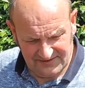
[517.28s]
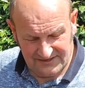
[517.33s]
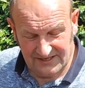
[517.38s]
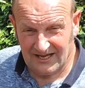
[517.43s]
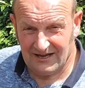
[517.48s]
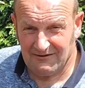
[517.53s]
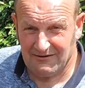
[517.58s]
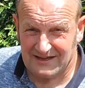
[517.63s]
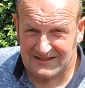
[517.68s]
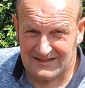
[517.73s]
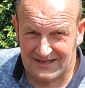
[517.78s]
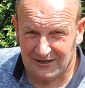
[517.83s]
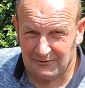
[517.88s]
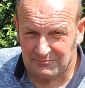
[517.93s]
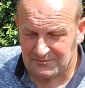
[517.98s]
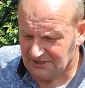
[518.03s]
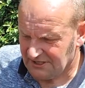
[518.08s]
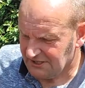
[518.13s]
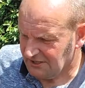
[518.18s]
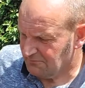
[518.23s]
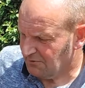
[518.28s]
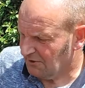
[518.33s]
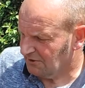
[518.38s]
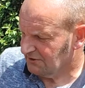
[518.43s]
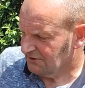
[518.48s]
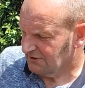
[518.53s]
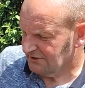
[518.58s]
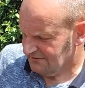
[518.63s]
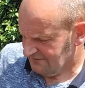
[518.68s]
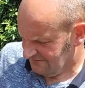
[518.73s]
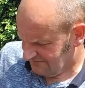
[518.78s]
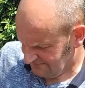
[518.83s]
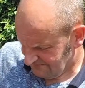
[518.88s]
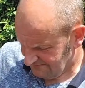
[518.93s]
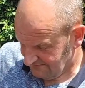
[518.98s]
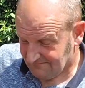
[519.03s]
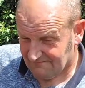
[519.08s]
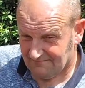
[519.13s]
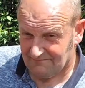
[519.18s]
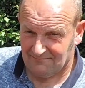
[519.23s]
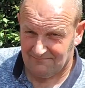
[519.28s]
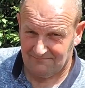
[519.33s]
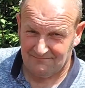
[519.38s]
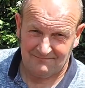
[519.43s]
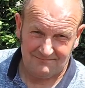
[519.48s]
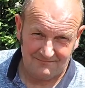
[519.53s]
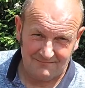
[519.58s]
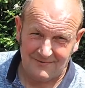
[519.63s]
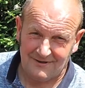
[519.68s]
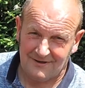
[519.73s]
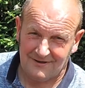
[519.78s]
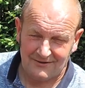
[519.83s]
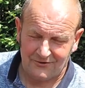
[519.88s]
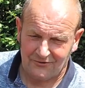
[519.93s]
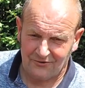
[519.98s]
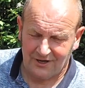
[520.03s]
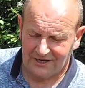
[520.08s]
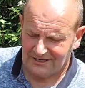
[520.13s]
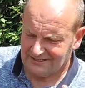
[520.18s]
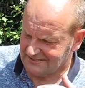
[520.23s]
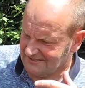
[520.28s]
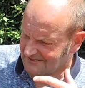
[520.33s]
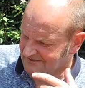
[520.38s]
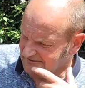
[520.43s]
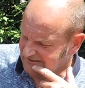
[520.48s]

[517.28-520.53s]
video has helped anybody, great.